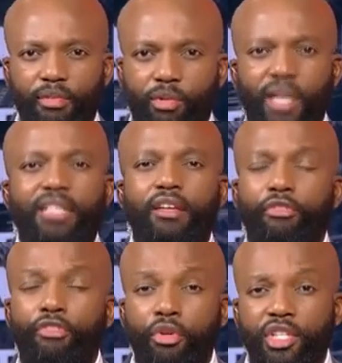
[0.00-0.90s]
What does the
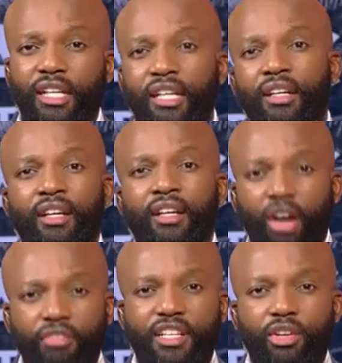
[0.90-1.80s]
future
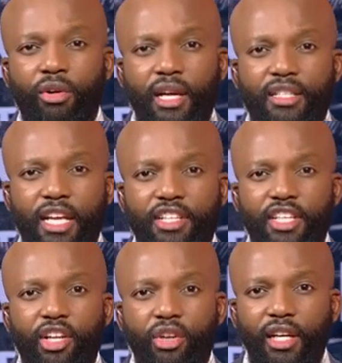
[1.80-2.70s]
of this
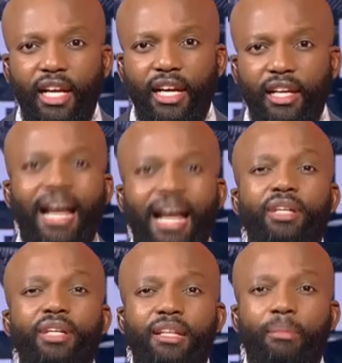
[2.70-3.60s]
organization look like? And
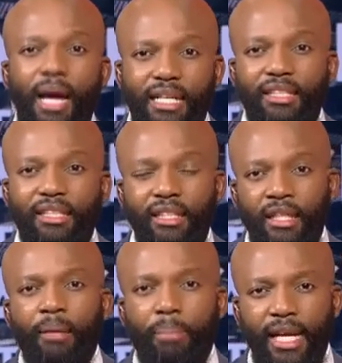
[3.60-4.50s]
how does the party
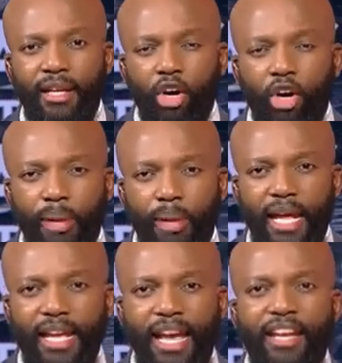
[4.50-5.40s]
plan on
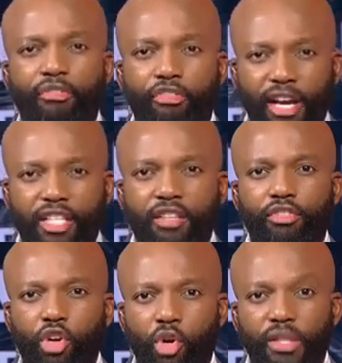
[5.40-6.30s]
playing an effective
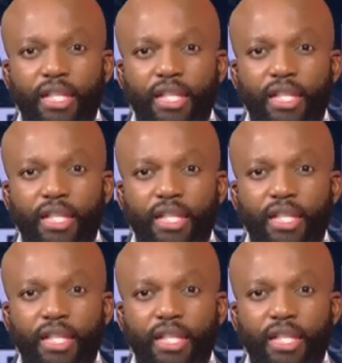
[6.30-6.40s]
role?